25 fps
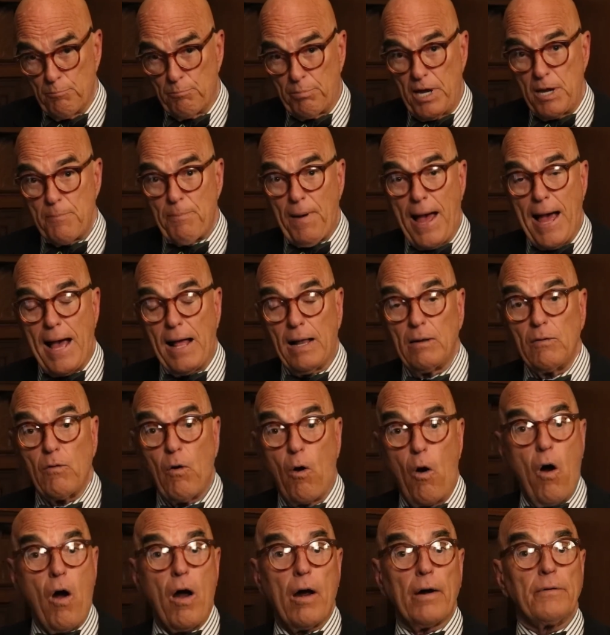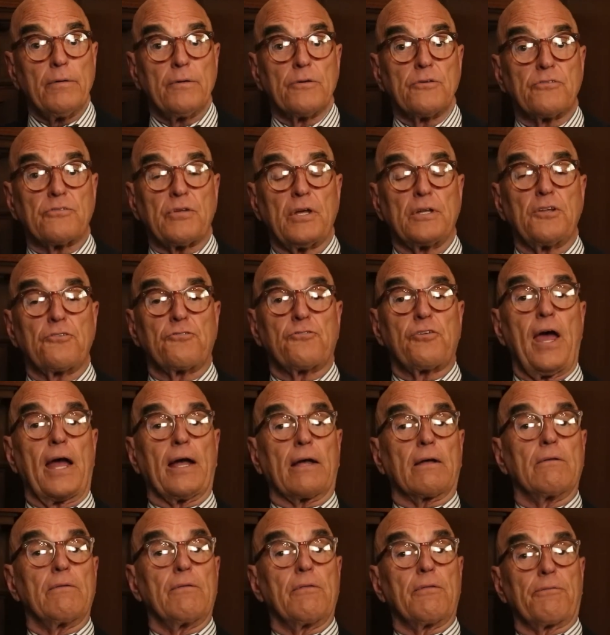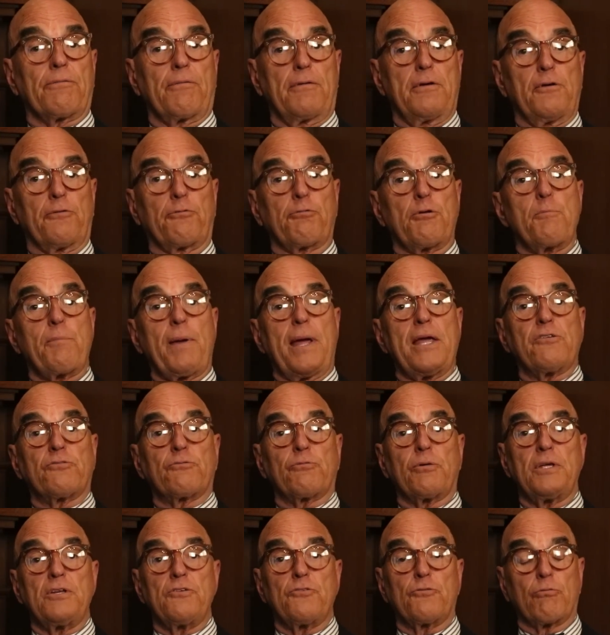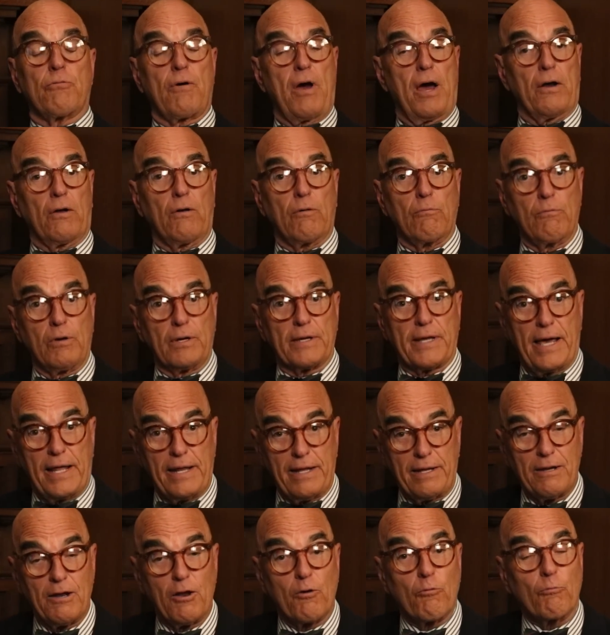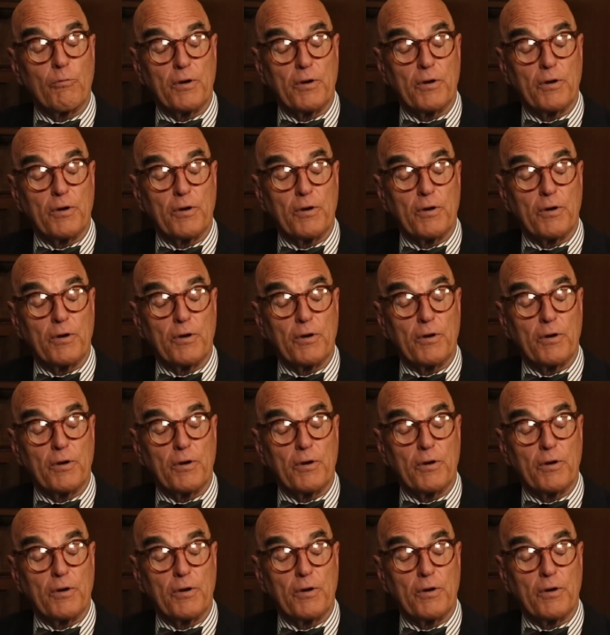PayPal or send a check. 303 Bay Street in Toronto. We'll get it.